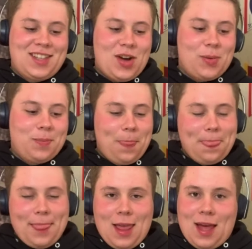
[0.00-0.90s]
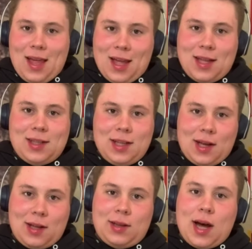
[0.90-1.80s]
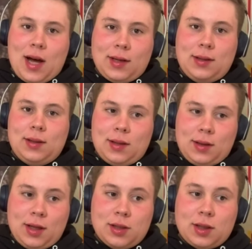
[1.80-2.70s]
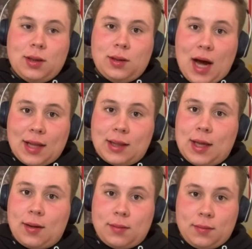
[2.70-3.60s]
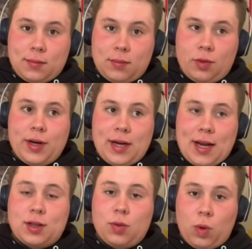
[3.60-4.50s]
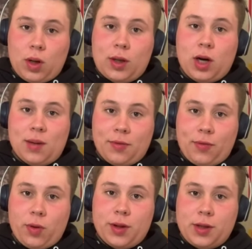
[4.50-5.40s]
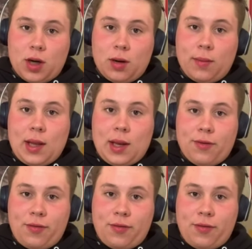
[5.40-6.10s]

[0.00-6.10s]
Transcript: yeah. so it a lot. There's a lot that Meridian has to work on before the tournament